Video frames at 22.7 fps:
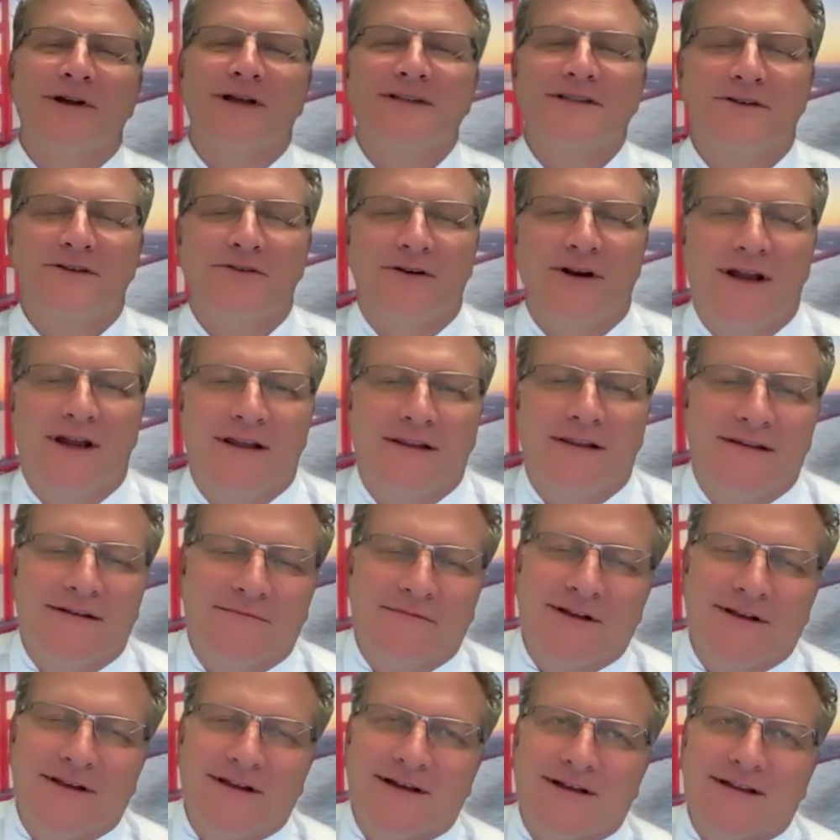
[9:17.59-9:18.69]
That's great. I
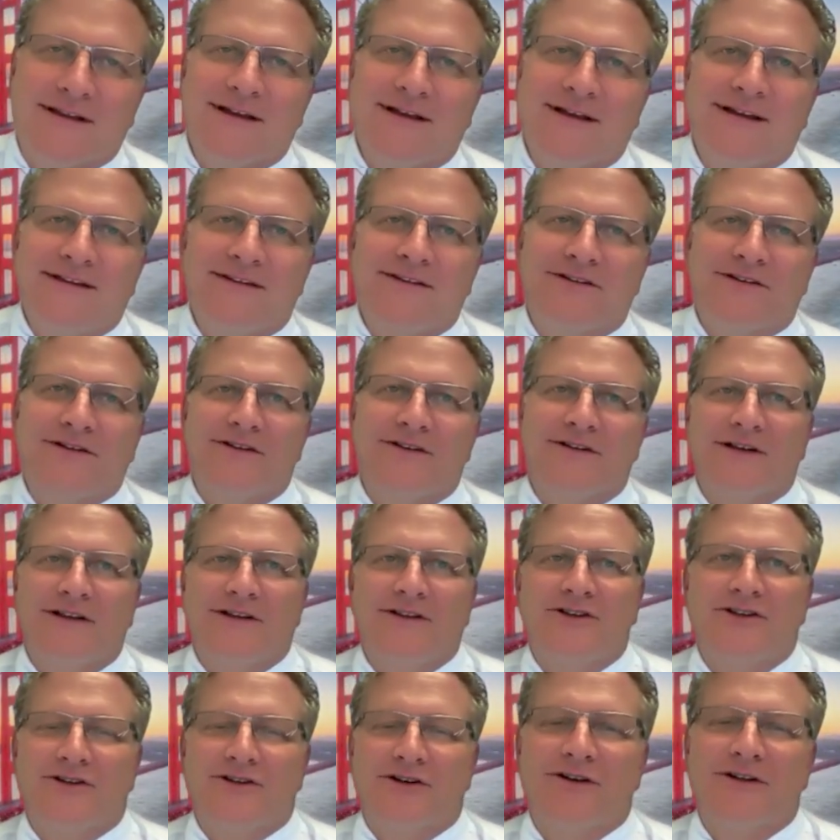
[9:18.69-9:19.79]
mean, then
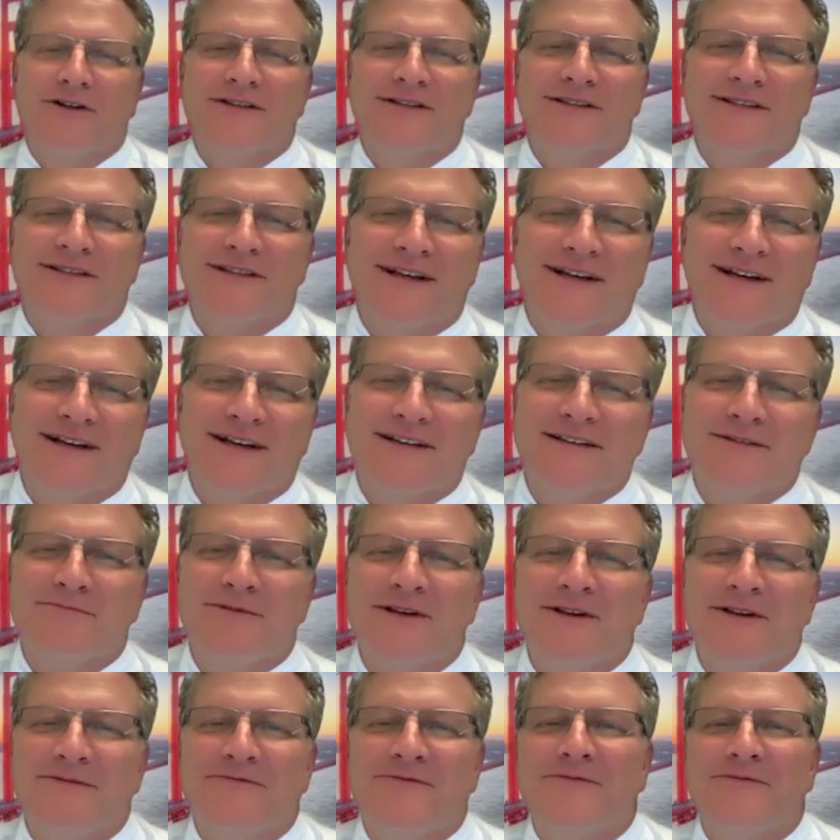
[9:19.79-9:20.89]
insurance is
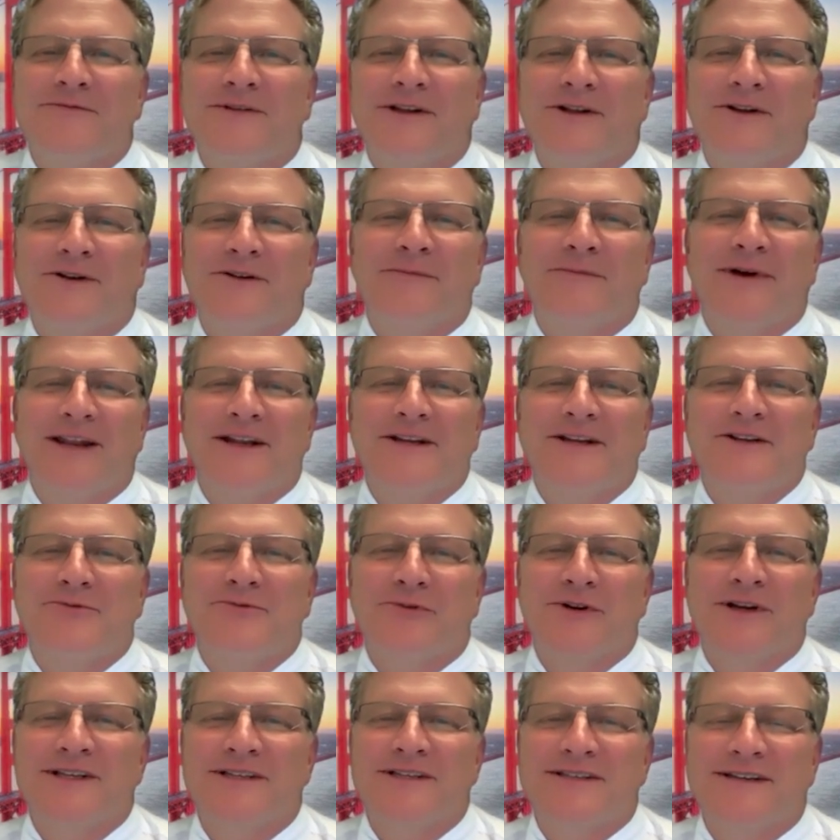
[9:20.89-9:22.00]
being, to manage
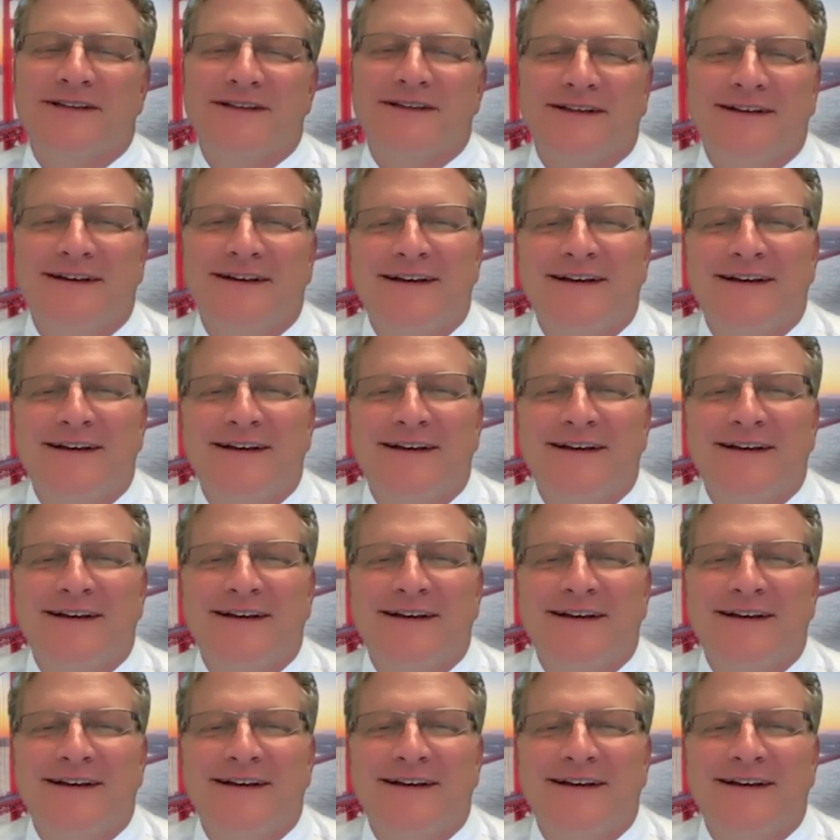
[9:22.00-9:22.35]
risk,